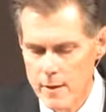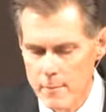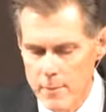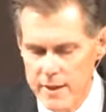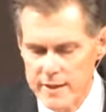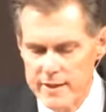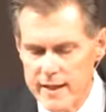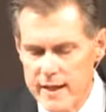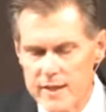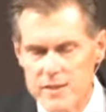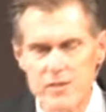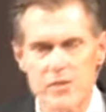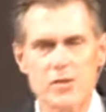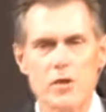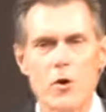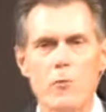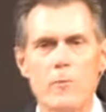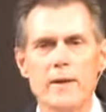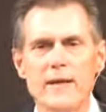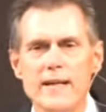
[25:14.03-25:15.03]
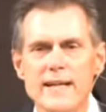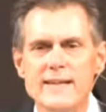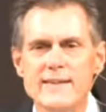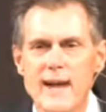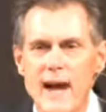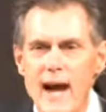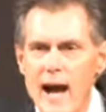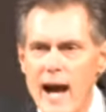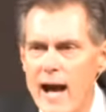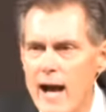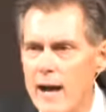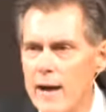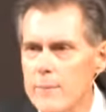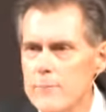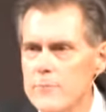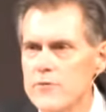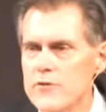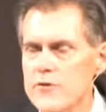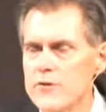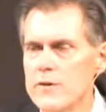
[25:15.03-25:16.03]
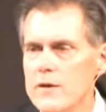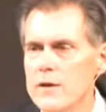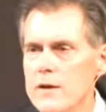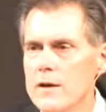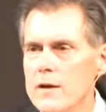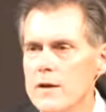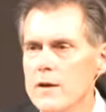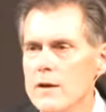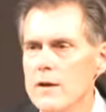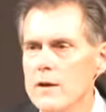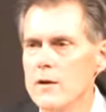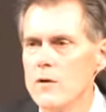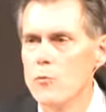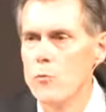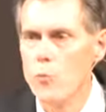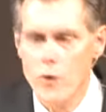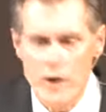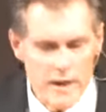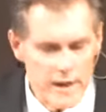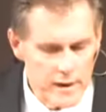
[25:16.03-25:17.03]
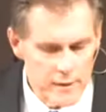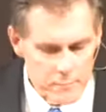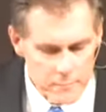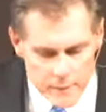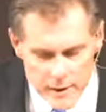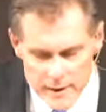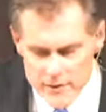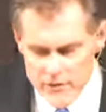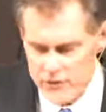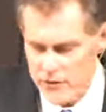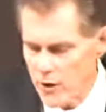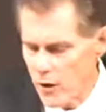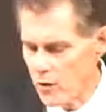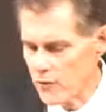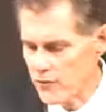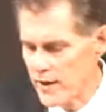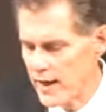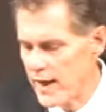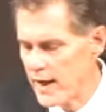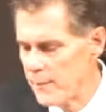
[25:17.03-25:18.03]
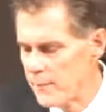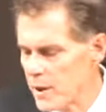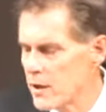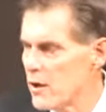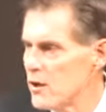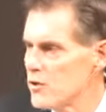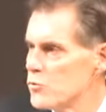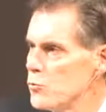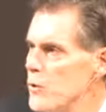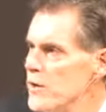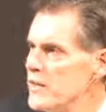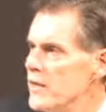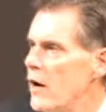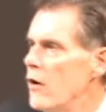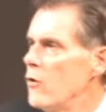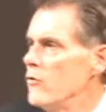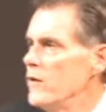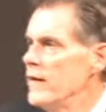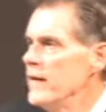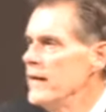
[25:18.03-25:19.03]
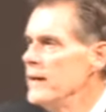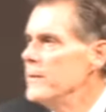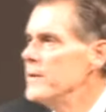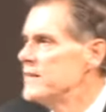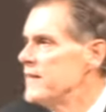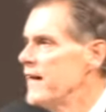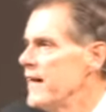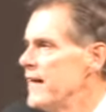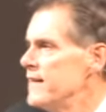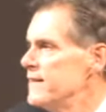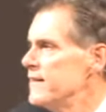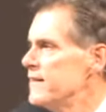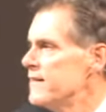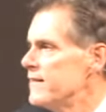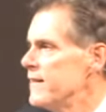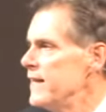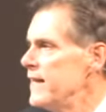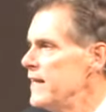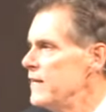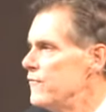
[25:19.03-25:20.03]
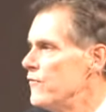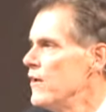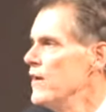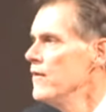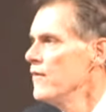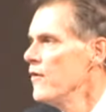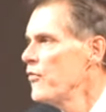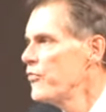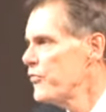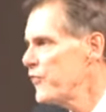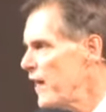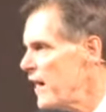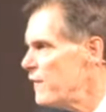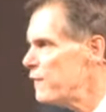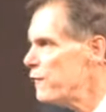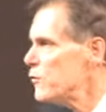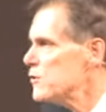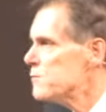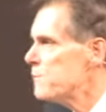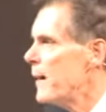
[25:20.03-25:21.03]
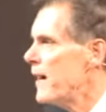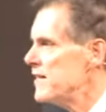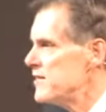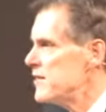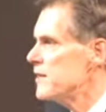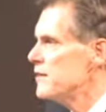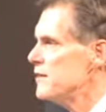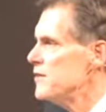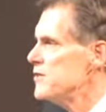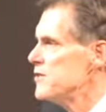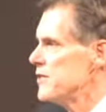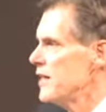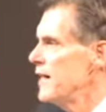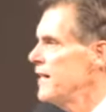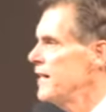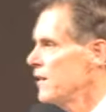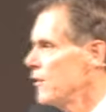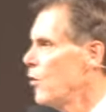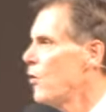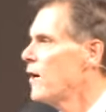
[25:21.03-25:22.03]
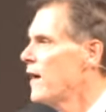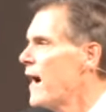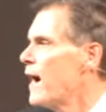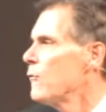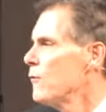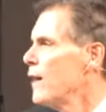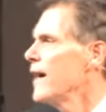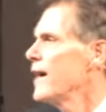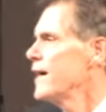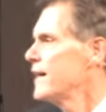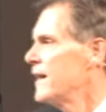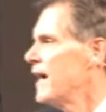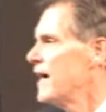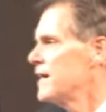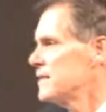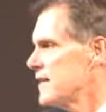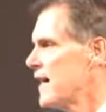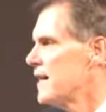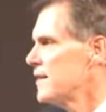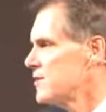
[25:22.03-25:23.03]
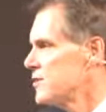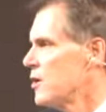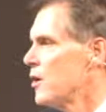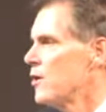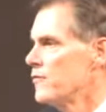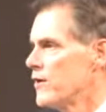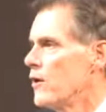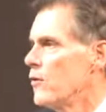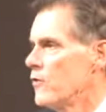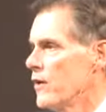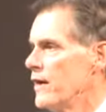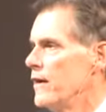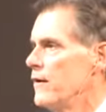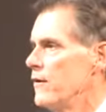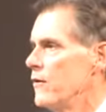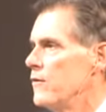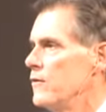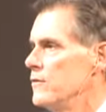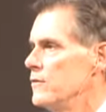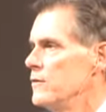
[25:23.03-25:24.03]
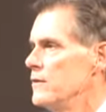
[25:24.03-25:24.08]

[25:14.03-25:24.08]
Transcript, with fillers: But yet, so many times, we miss on that because we don't imitate the thief. The thief was basically saying, Lord, I recognize I deserve to go to hell.